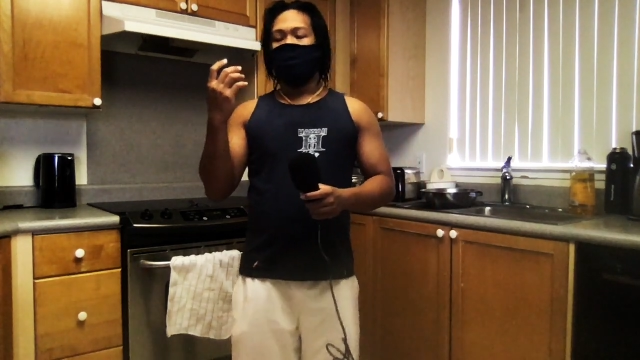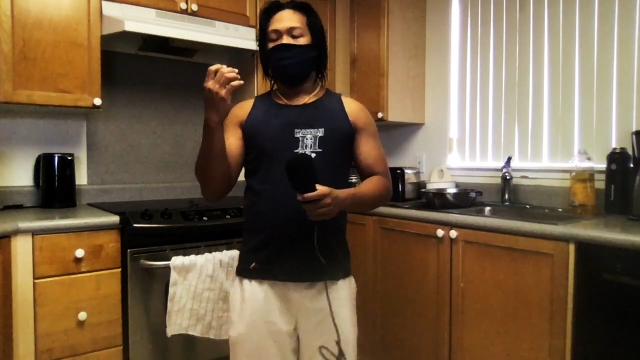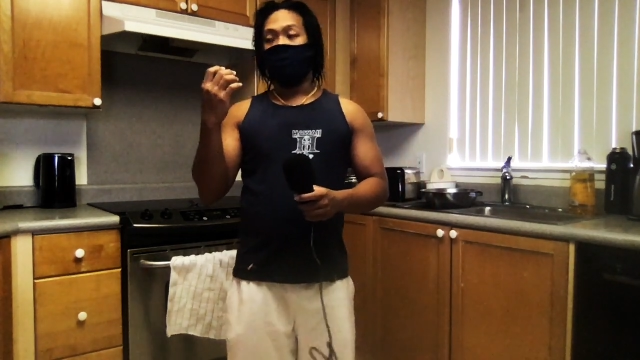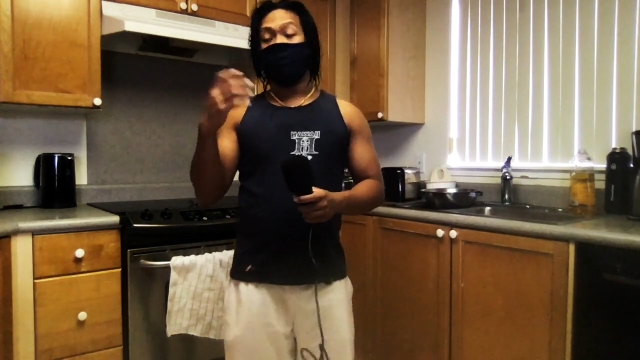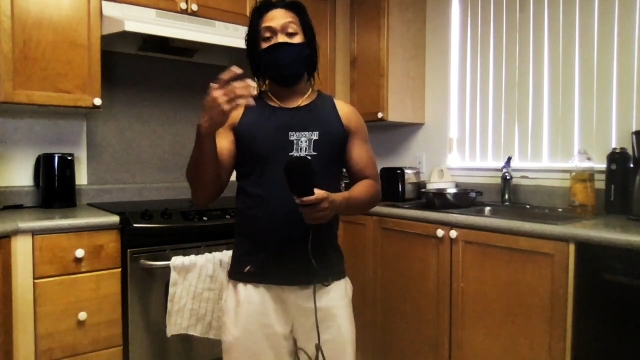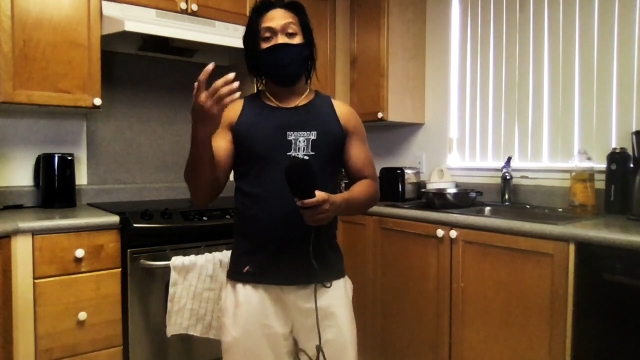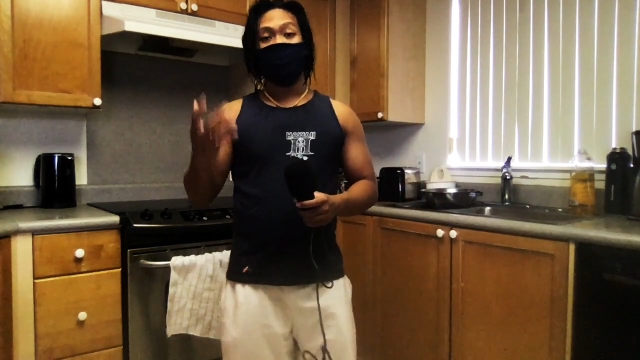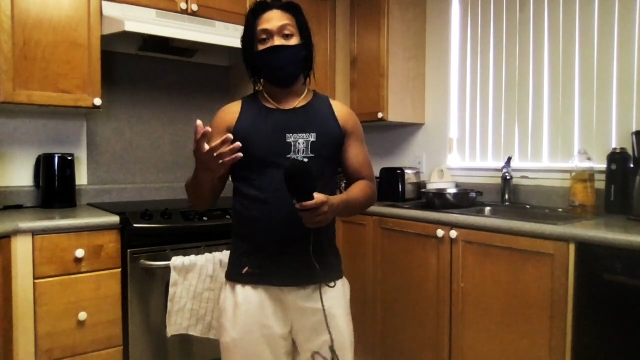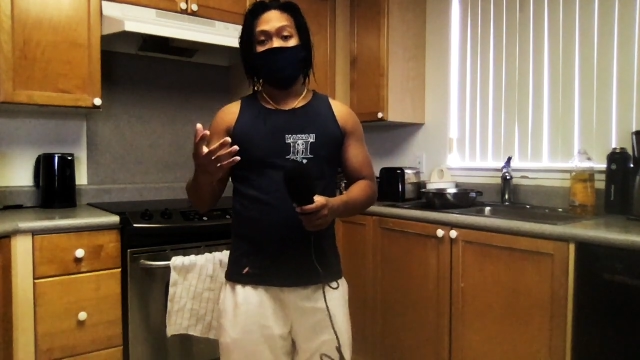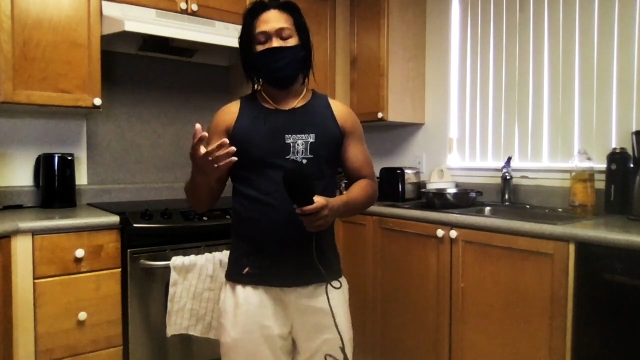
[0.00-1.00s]
do
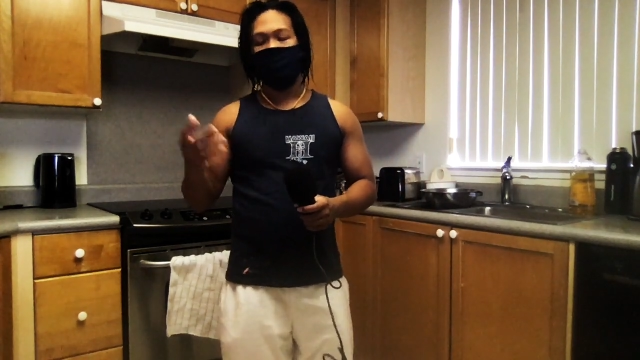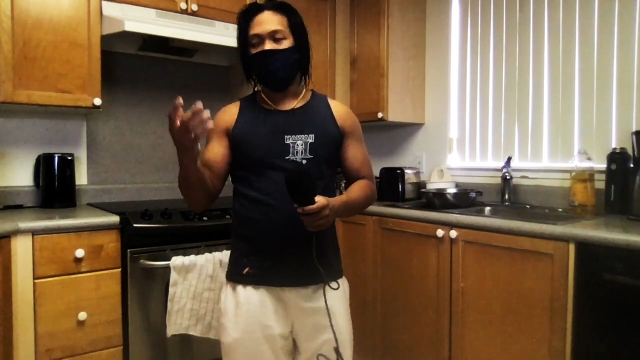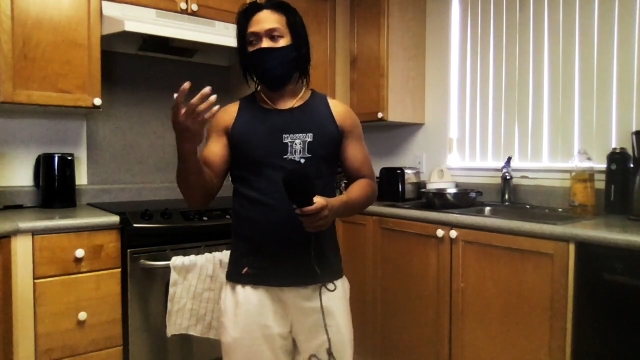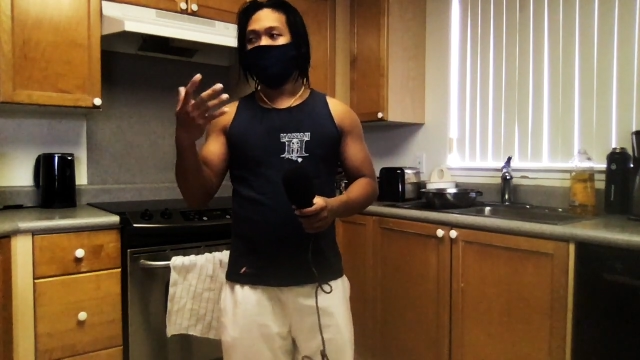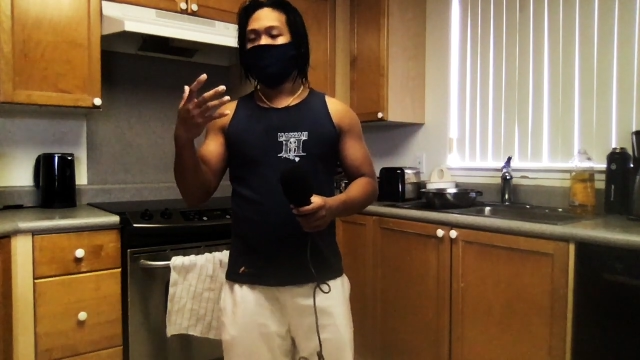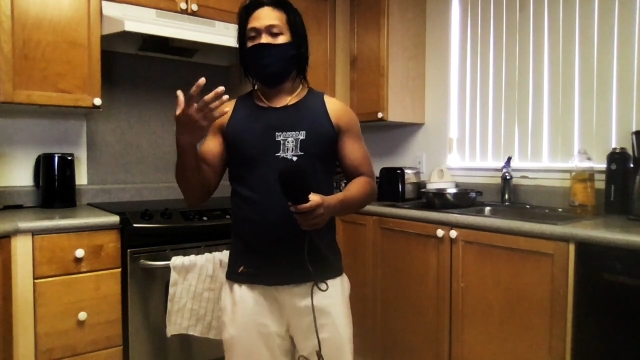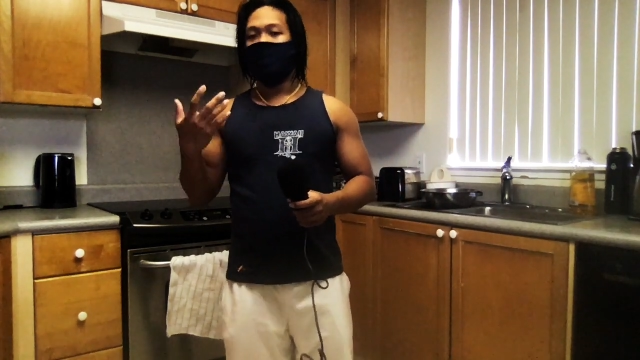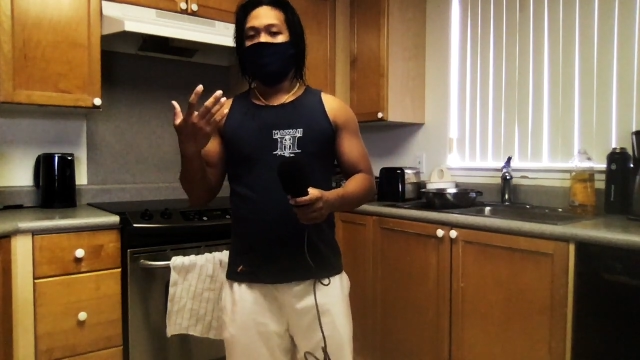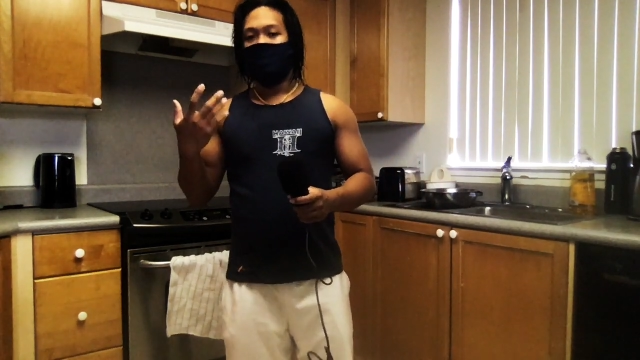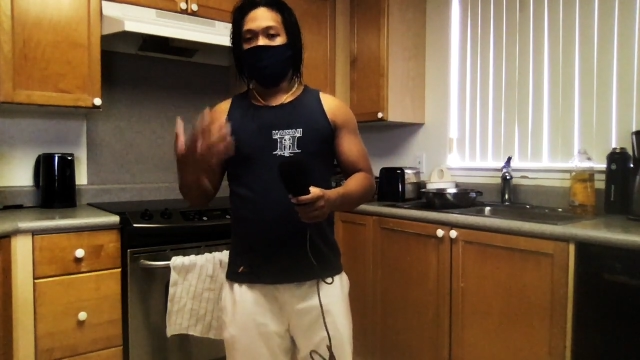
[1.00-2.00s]
this, which is
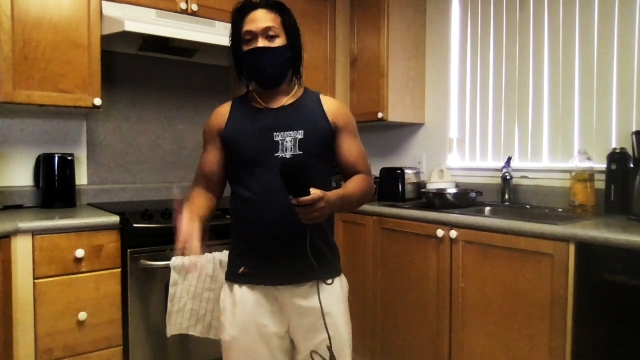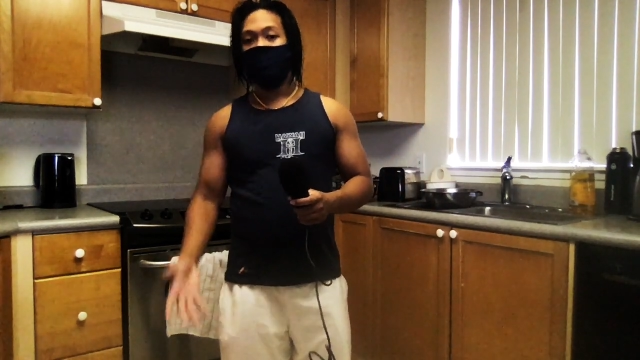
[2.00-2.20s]
lose